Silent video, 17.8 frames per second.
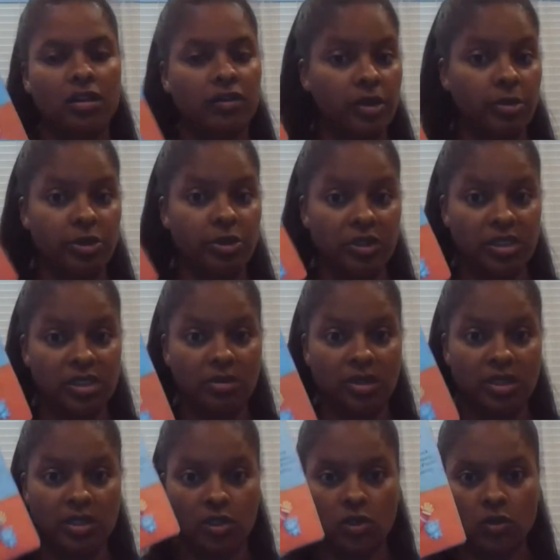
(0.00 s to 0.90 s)
all of our books to
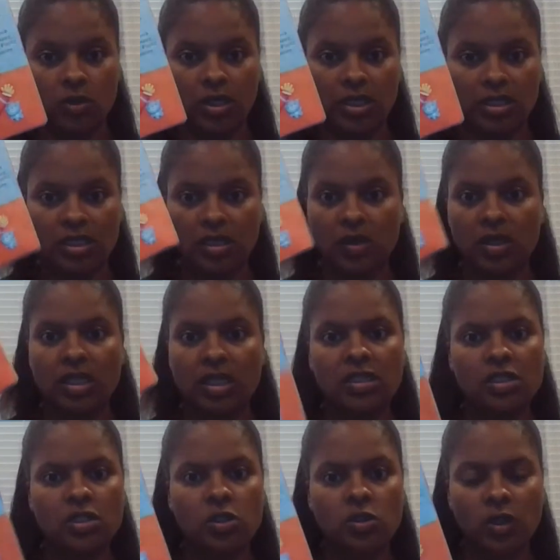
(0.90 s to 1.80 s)
be destroyed. So an
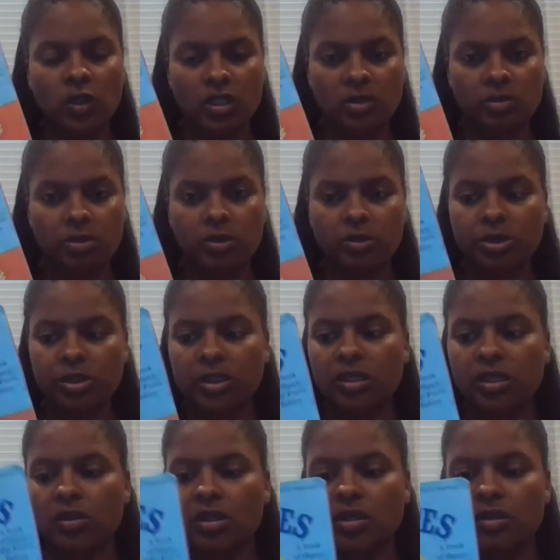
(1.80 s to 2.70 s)
indestructible
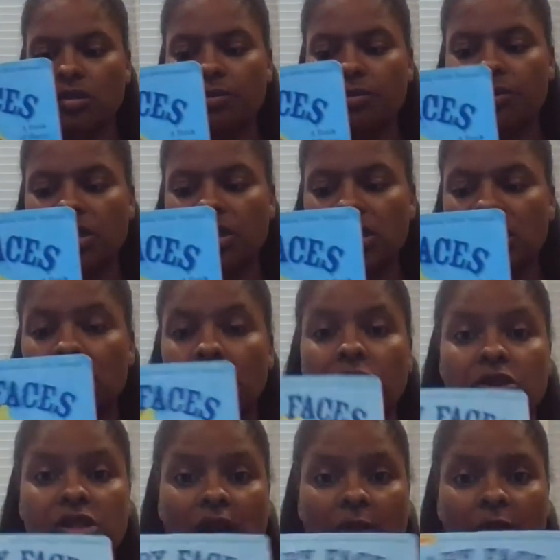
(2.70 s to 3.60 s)
book, a
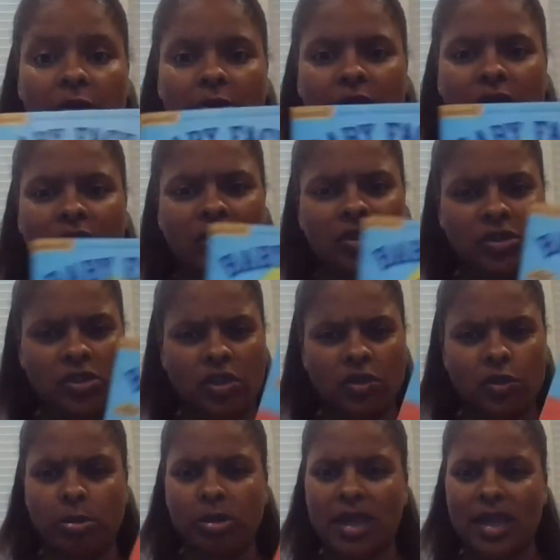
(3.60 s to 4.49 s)
similar type of book, there's
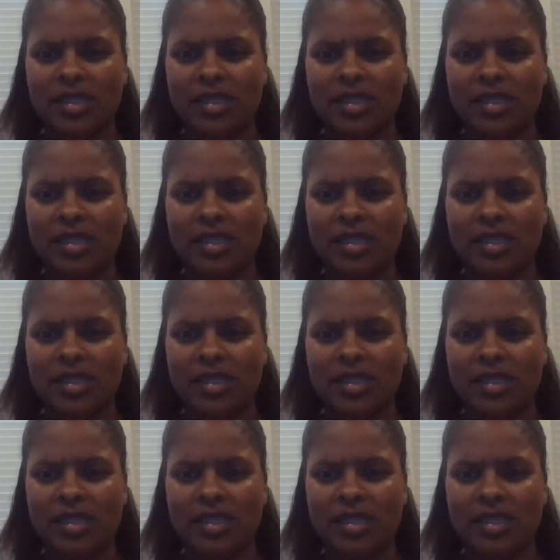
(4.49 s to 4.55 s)
other